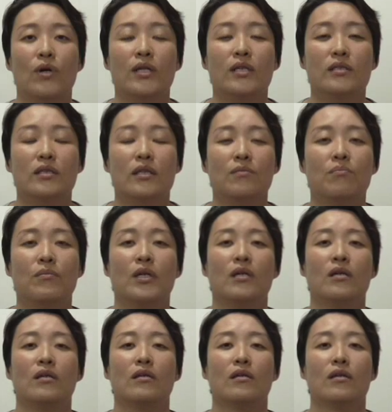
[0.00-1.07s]
what is in me,
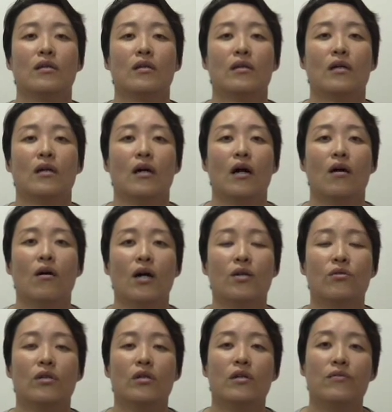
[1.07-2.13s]
how I
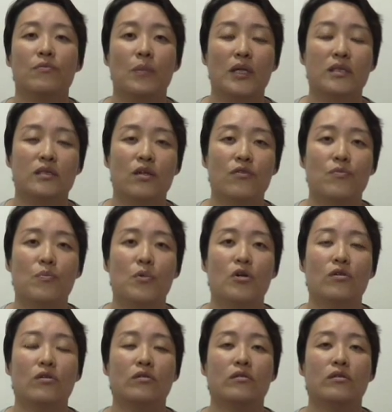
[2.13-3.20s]
could love myself
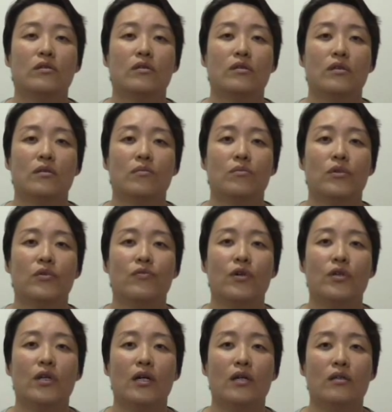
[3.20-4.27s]
more.
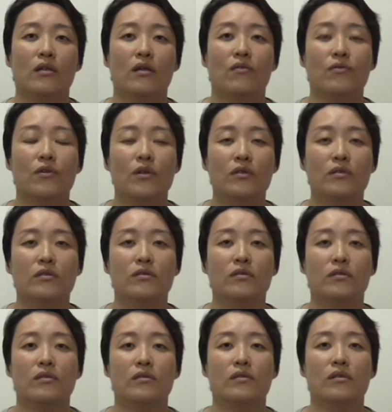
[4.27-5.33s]
Before that, of course,
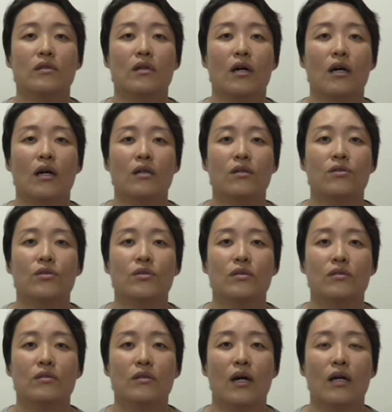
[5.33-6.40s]
I could
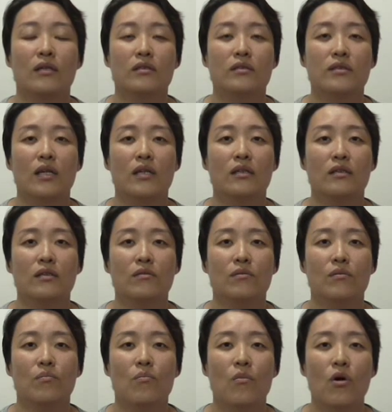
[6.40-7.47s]
understand
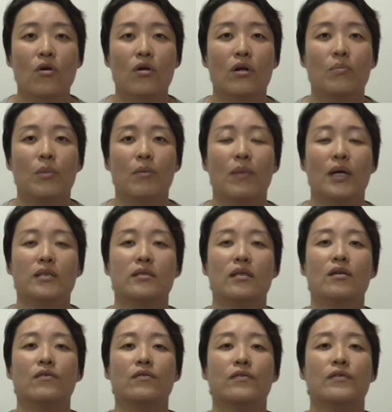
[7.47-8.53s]
more about
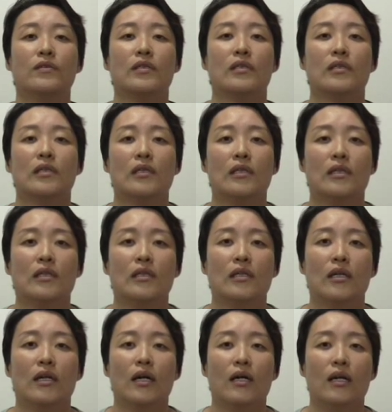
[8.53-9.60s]
myself.
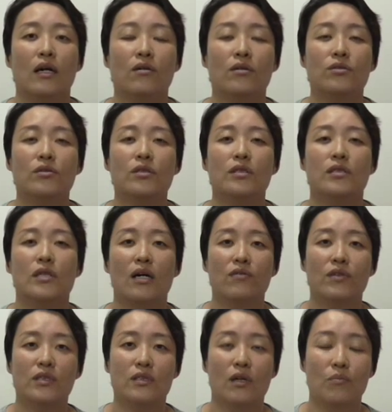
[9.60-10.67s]
And I also
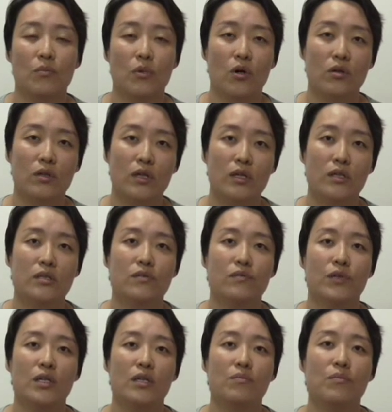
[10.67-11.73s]
discovered some blockage
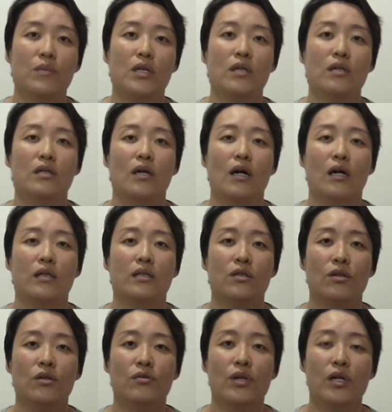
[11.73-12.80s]
within me that I did
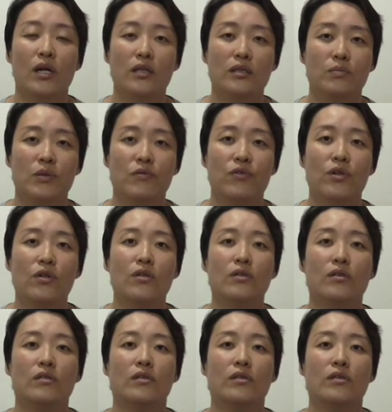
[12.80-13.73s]
not realize before.